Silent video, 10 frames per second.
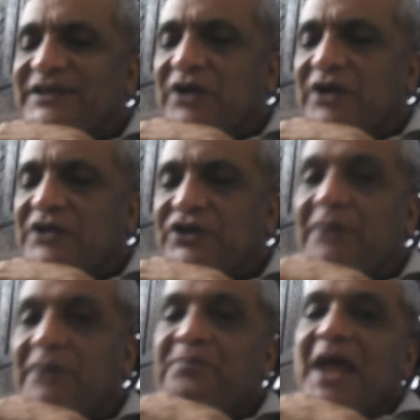
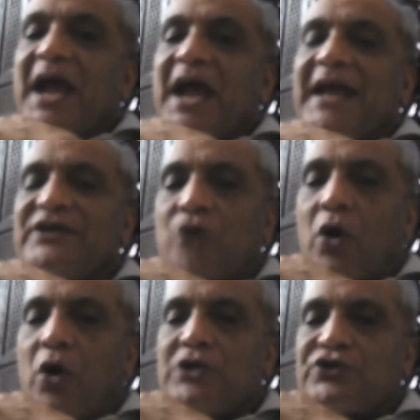culture is
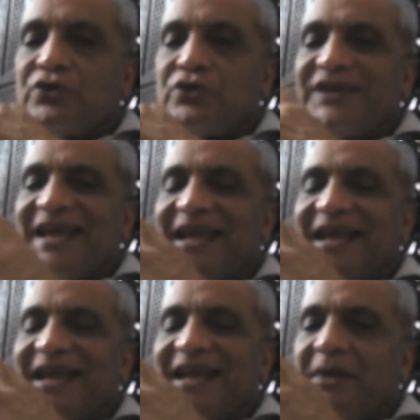also the
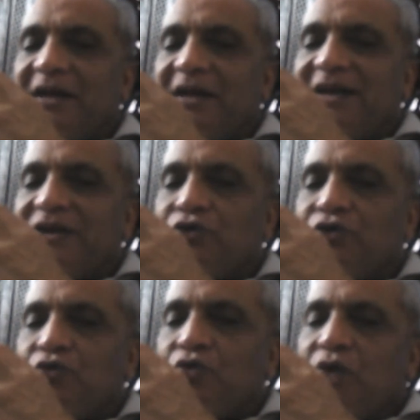inability
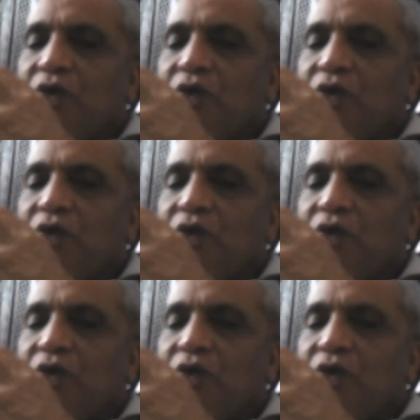to